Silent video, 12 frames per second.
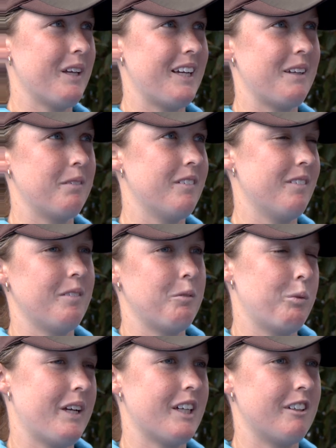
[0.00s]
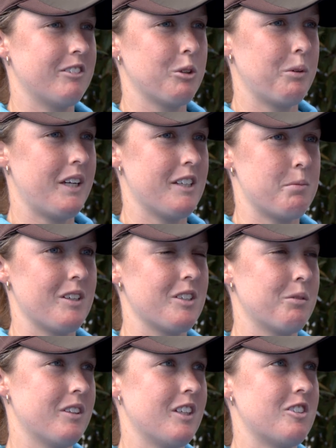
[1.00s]
playing week after week,
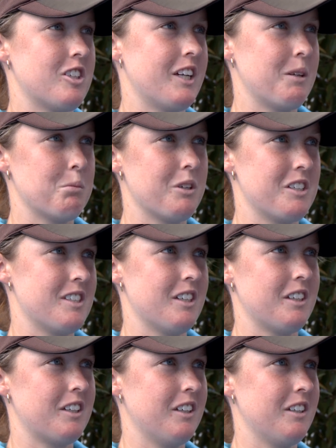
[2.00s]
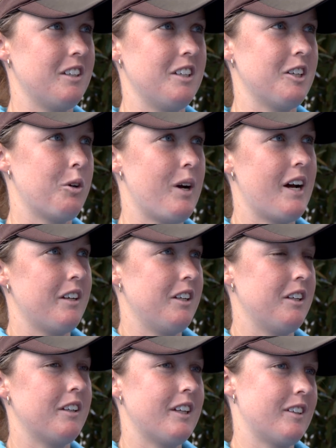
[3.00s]
especially with the Australian pro circuit, and you go out
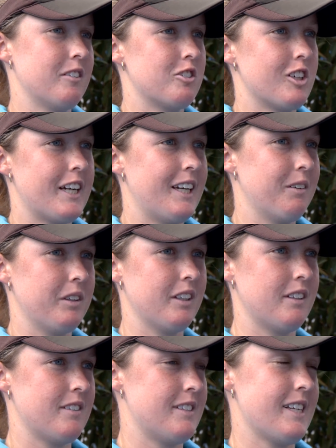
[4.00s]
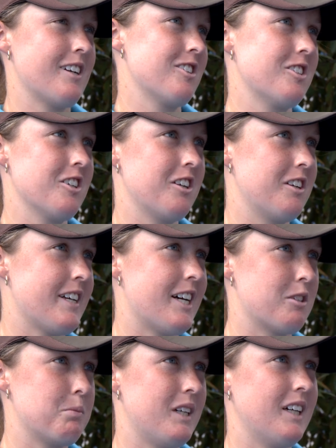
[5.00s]
and you get to train with Sasha Jones,
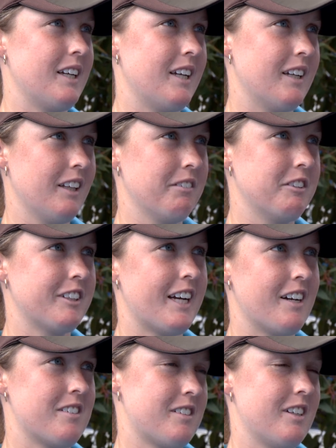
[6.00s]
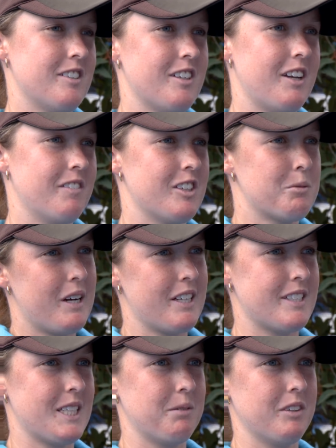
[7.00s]
Ash Barty, Olivia Rogowska. So even just
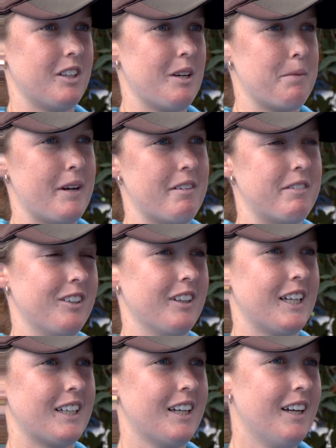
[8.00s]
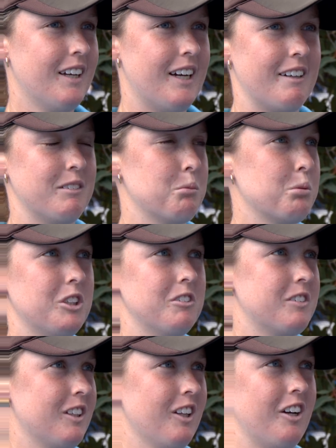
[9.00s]
practicing with them, I feel like I've
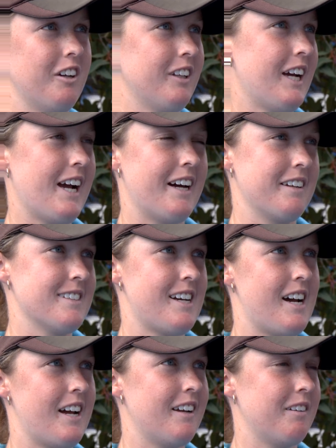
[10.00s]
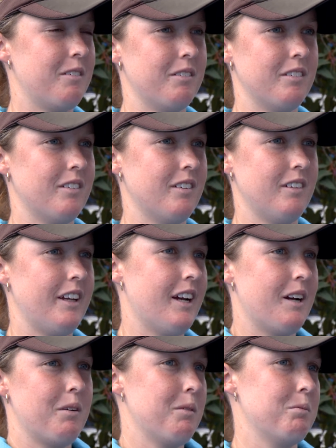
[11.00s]
improved a lot, like out of sight and
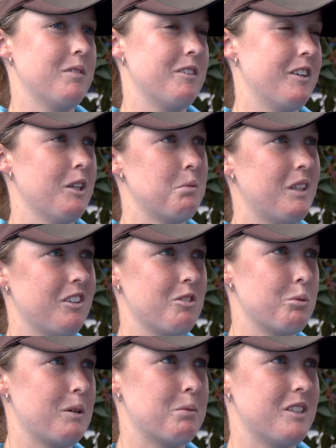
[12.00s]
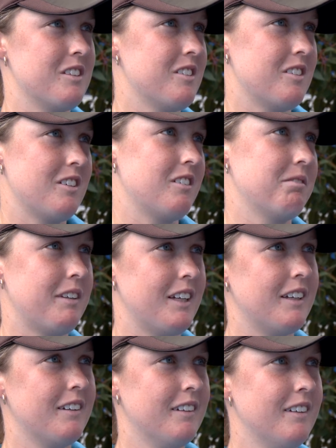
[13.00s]
yeah, I'm developing those weapons. So yeah.